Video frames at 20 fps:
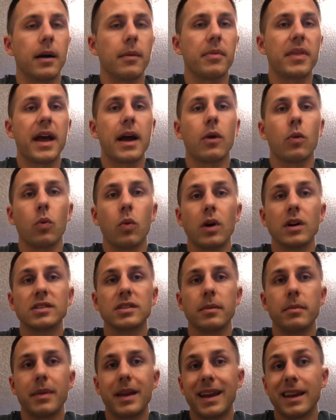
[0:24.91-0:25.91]
That was
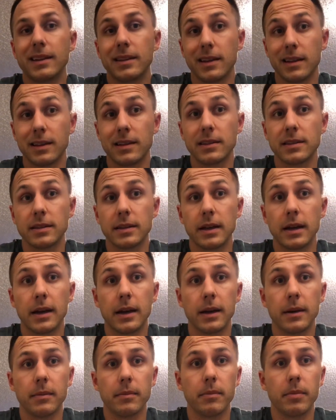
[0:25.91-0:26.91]
abandoned,
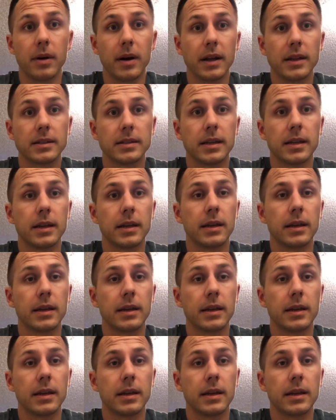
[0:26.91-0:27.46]
but